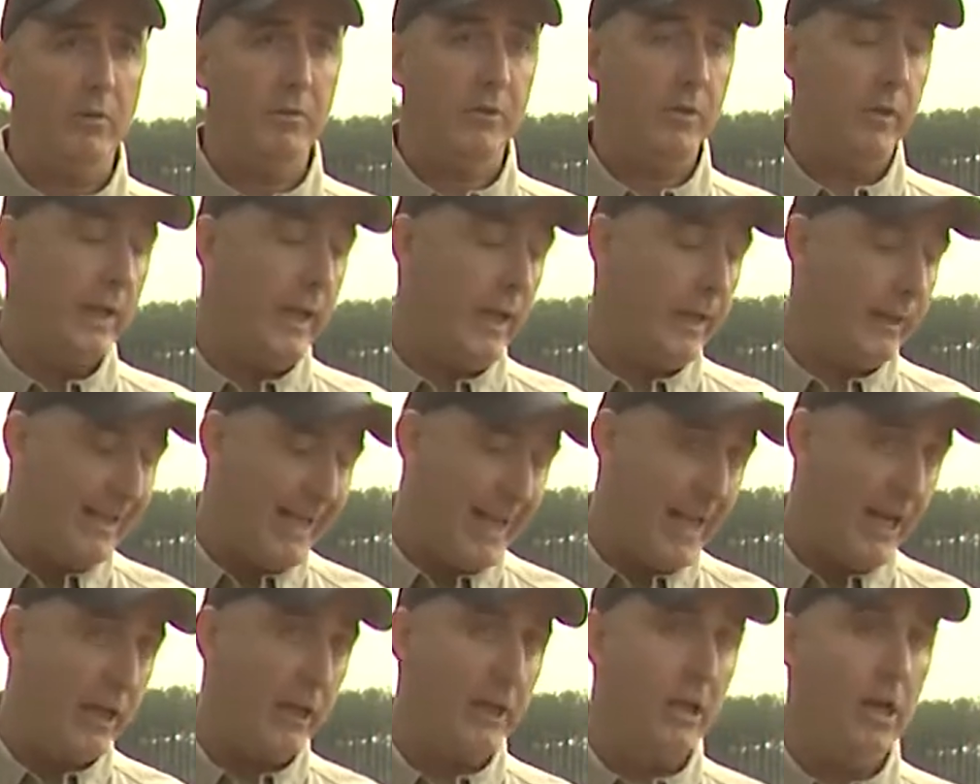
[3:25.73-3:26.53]
So that
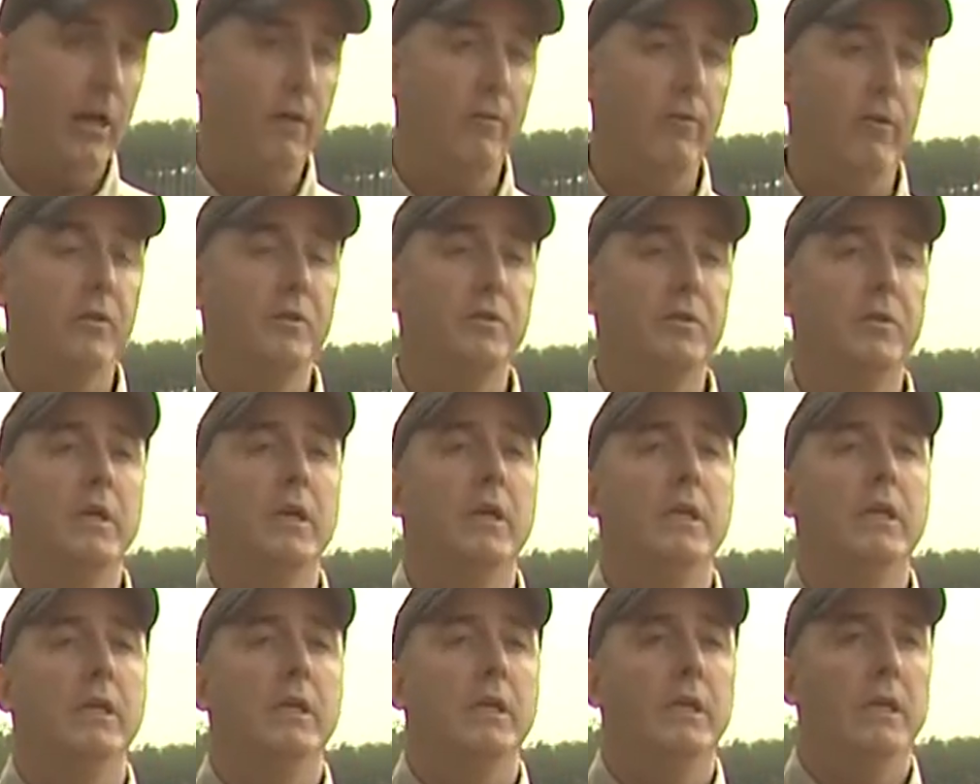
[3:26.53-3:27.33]
kind of covers,
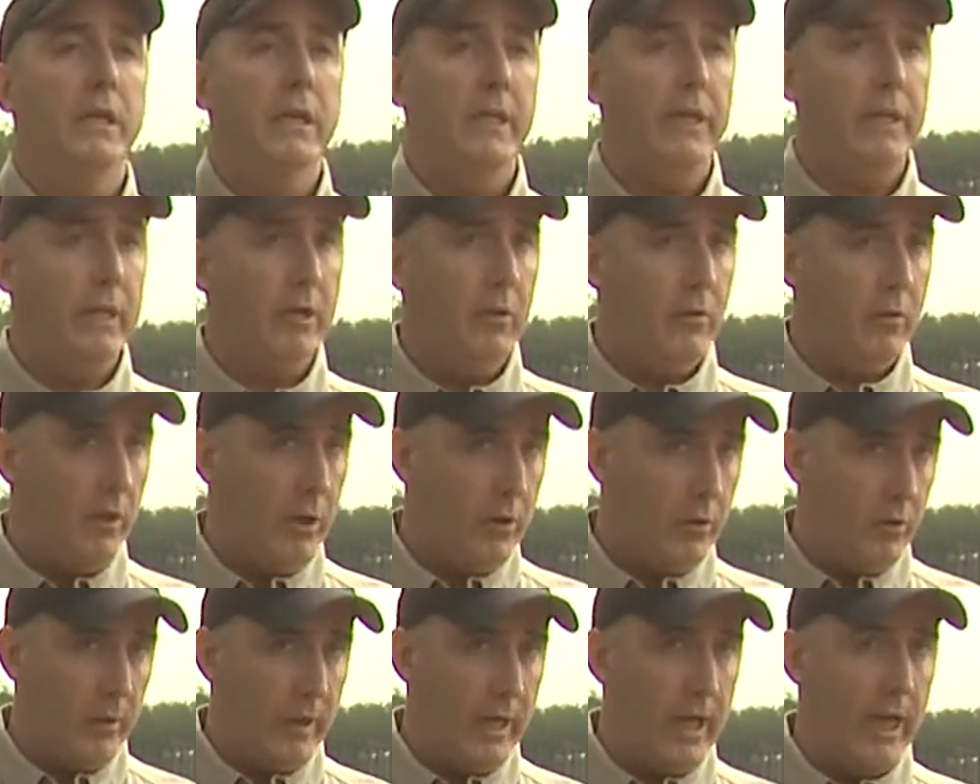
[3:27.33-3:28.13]
you know,
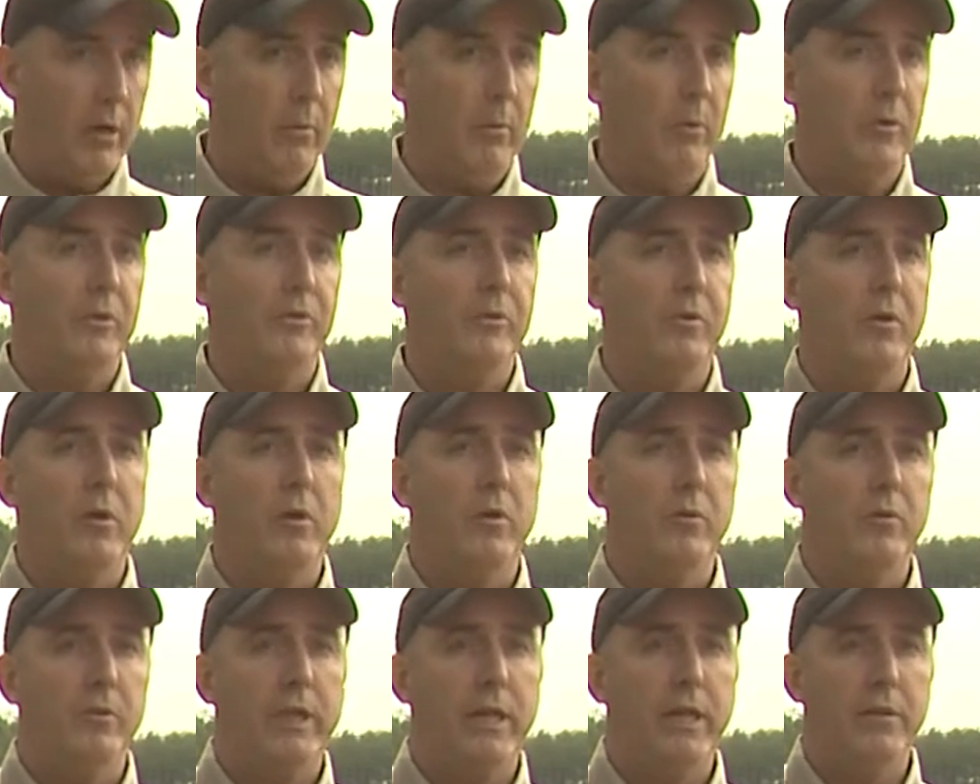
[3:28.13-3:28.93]
local animal
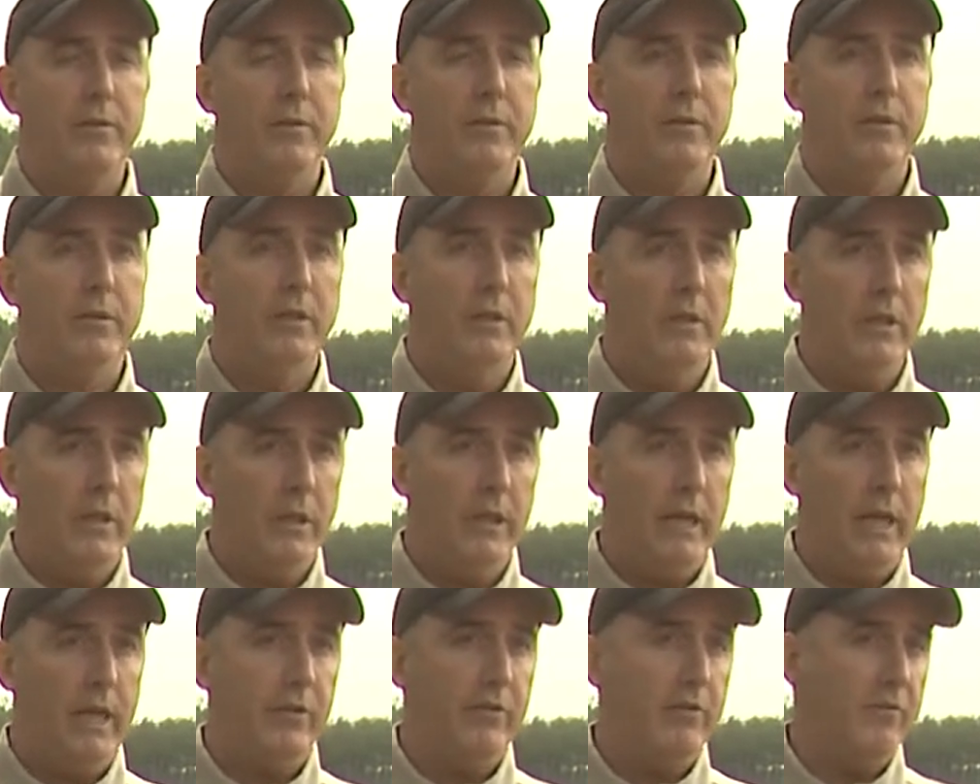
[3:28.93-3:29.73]
controls, catching,
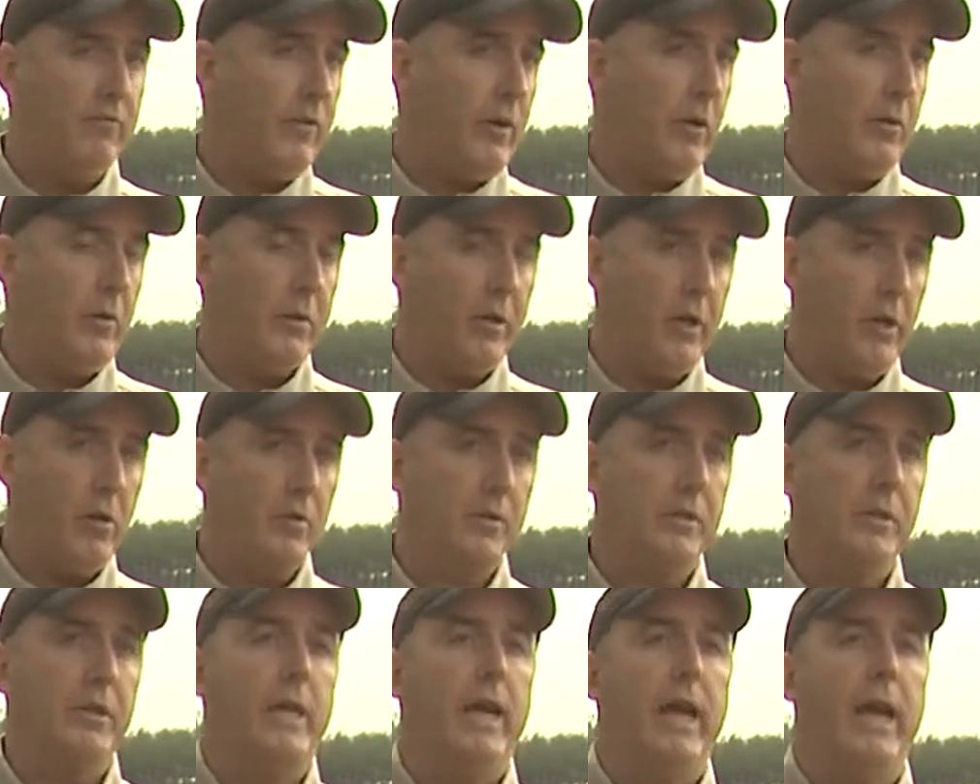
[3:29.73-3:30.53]
catching feral
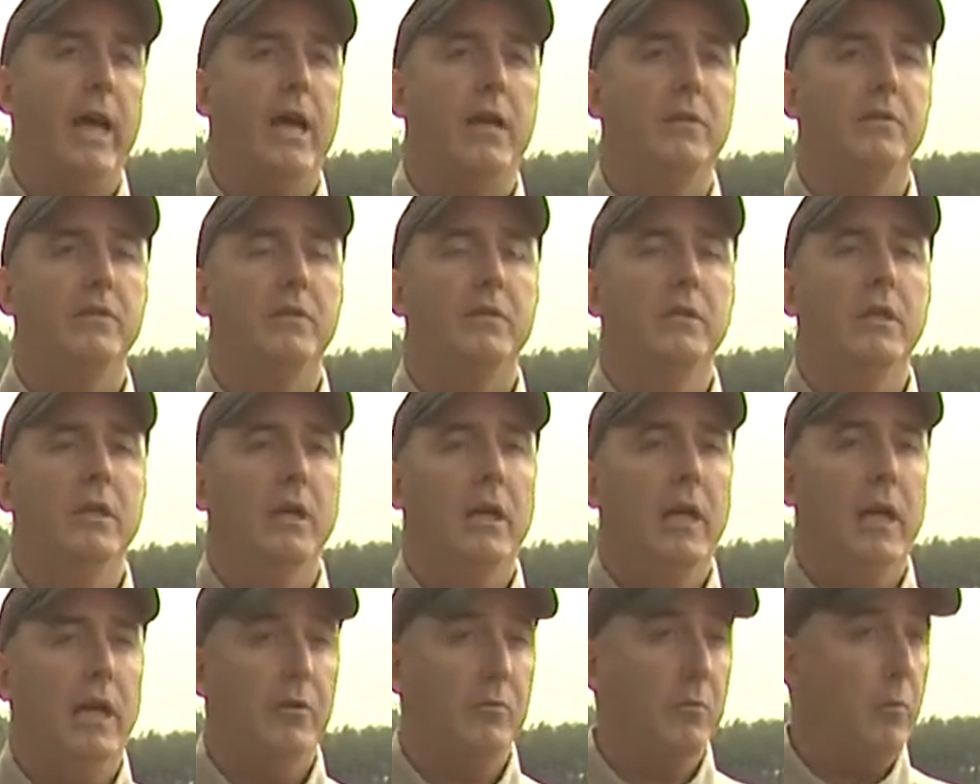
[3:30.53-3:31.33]
dogs and cats,
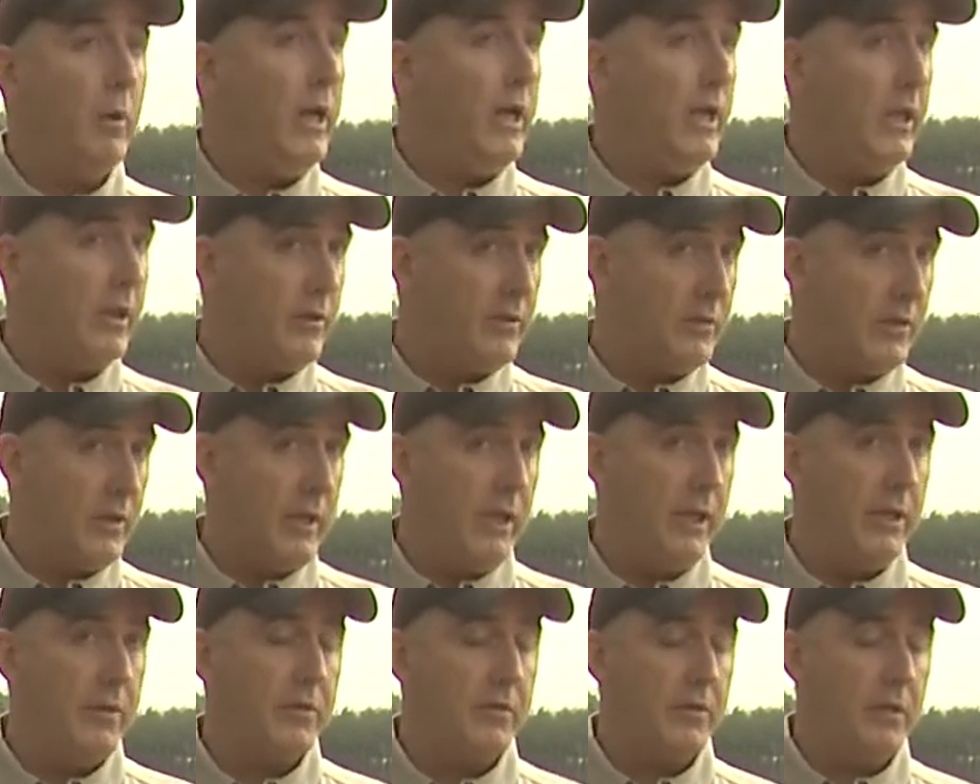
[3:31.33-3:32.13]
as well as,
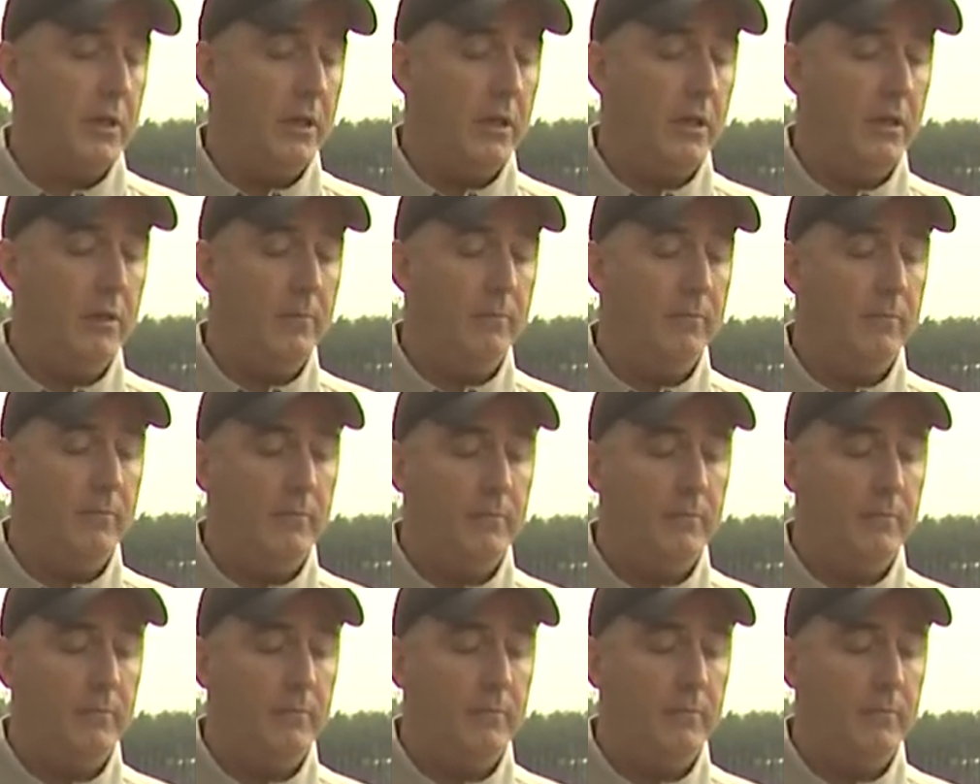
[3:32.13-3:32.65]
as uh,